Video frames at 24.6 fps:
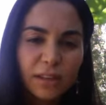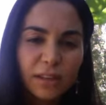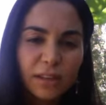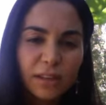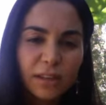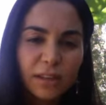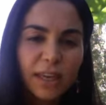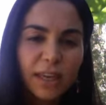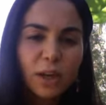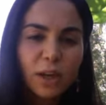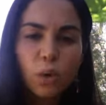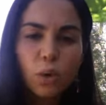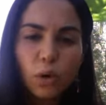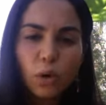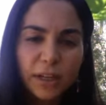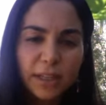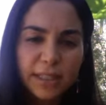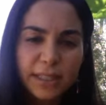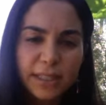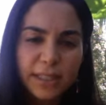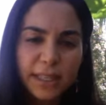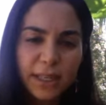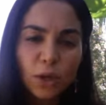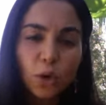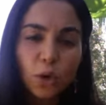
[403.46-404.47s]

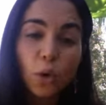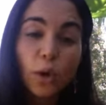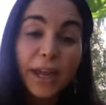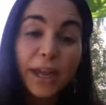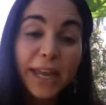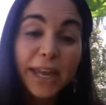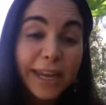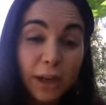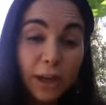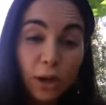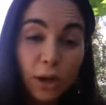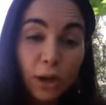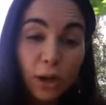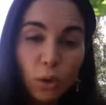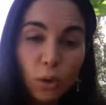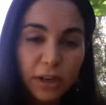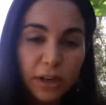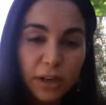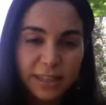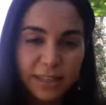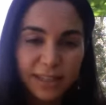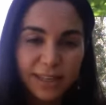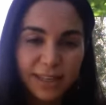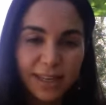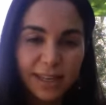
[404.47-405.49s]
equality or
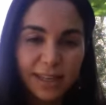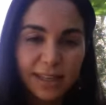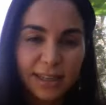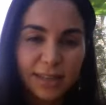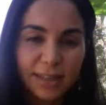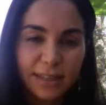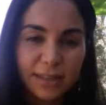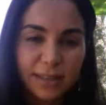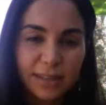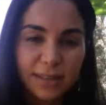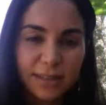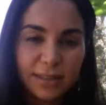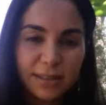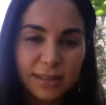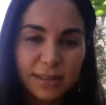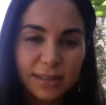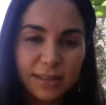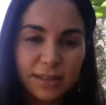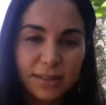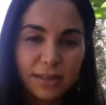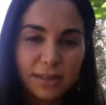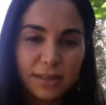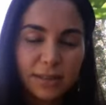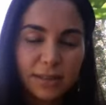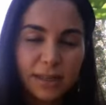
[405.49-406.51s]
inequality.
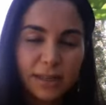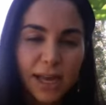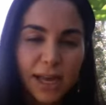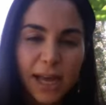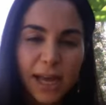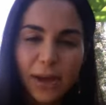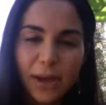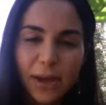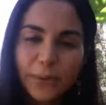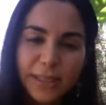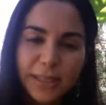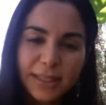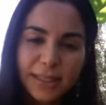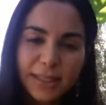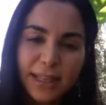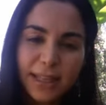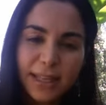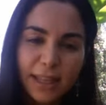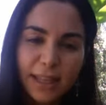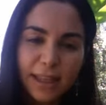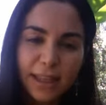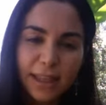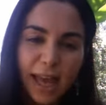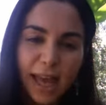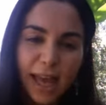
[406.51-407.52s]
How is it
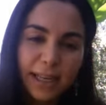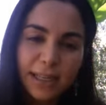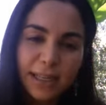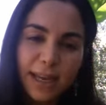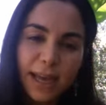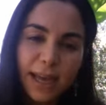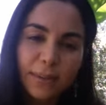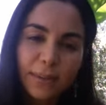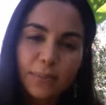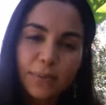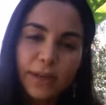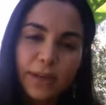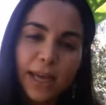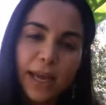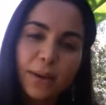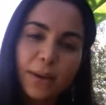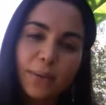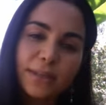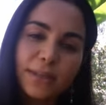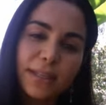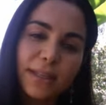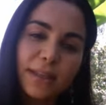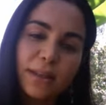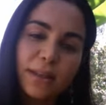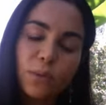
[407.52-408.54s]
that that can happen? How
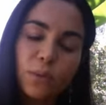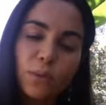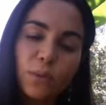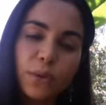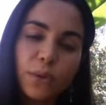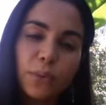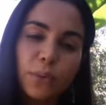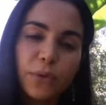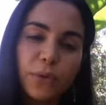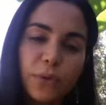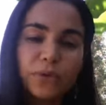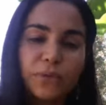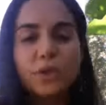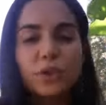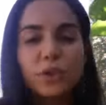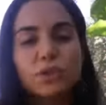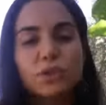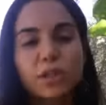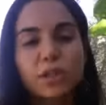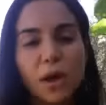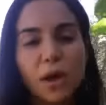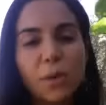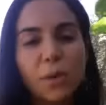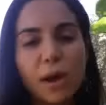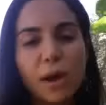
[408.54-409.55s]
is it that we would feel
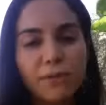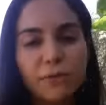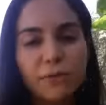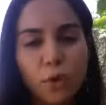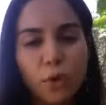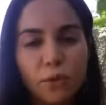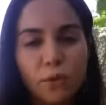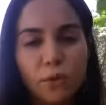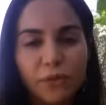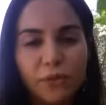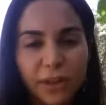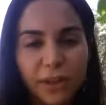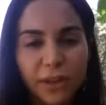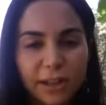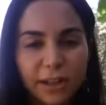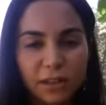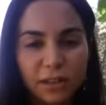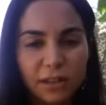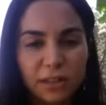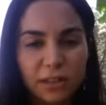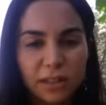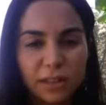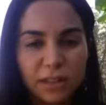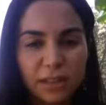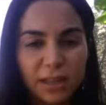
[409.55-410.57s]
so
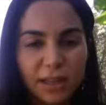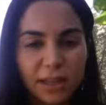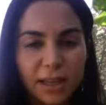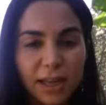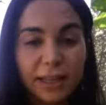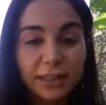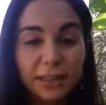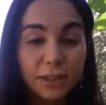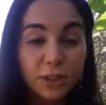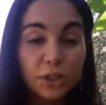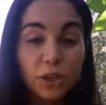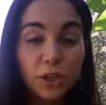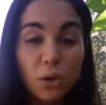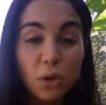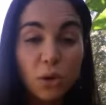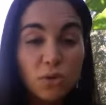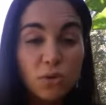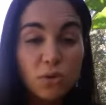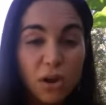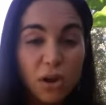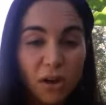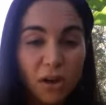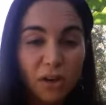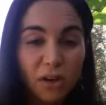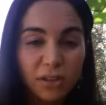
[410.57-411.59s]
unfulfilled and so
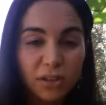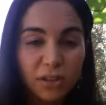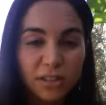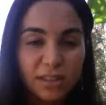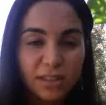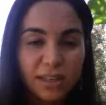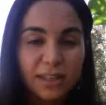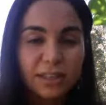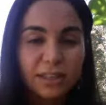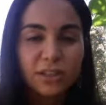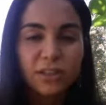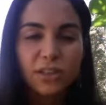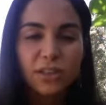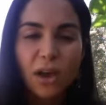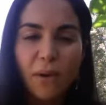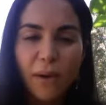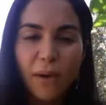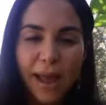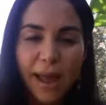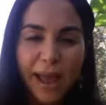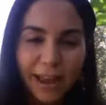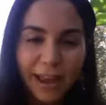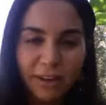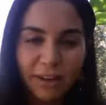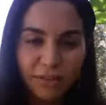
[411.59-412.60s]
lost and so
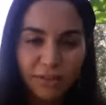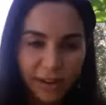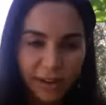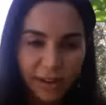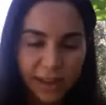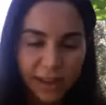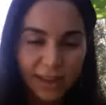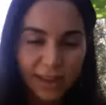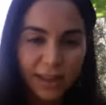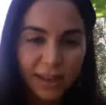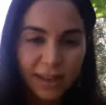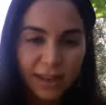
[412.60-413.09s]
angry